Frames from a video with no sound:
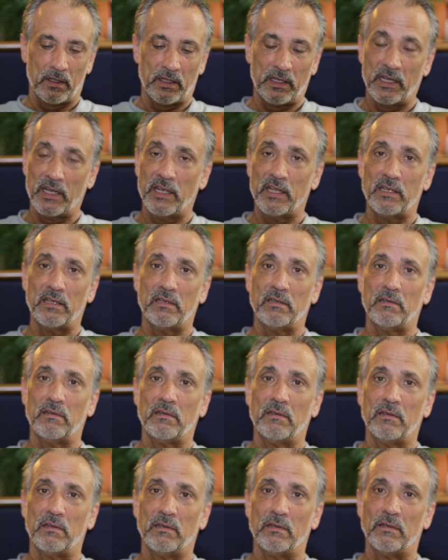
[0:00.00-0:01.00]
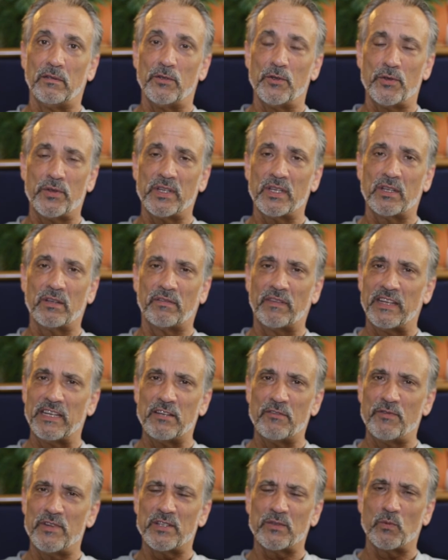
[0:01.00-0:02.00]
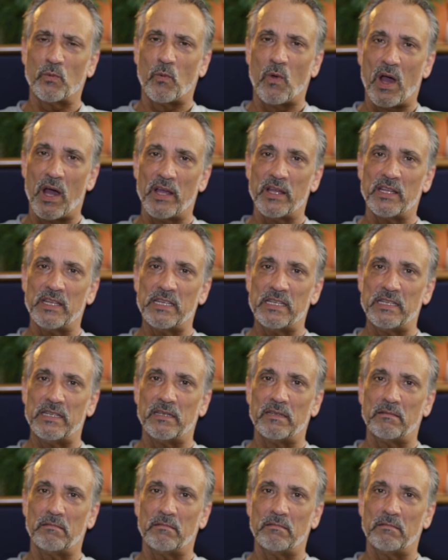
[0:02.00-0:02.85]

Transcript: Can you think of any reason why he